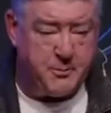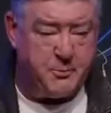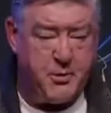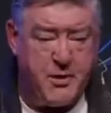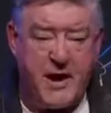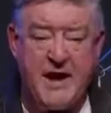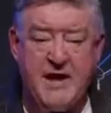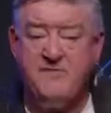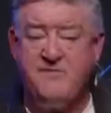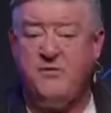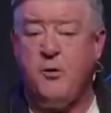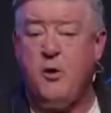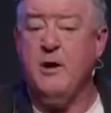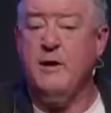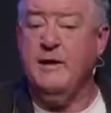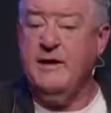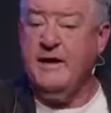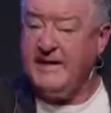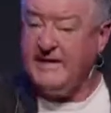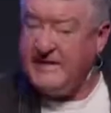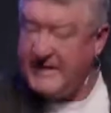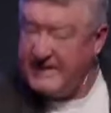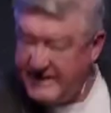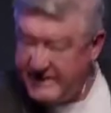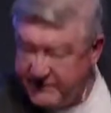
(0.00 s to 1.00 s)
get prayed for, and
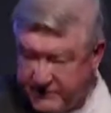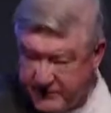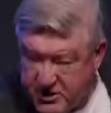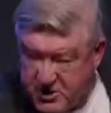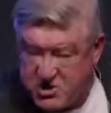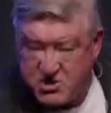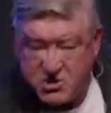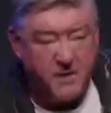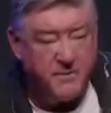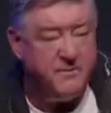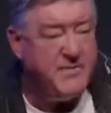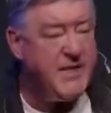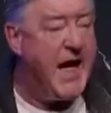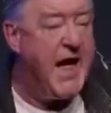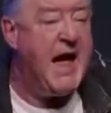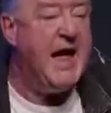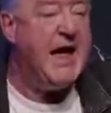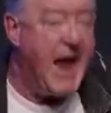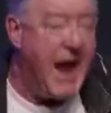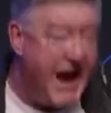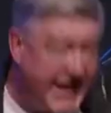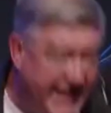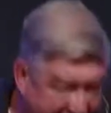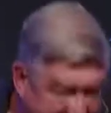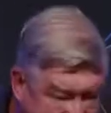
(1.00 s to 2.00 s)
get delivered or something.
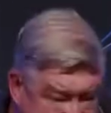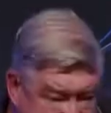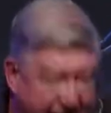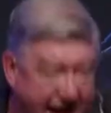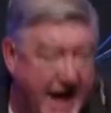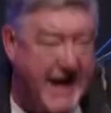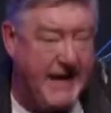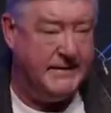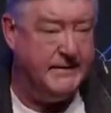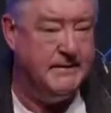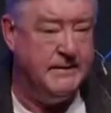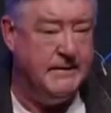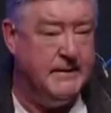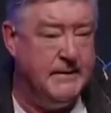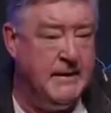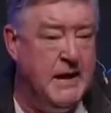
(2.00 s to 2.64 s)
I get that.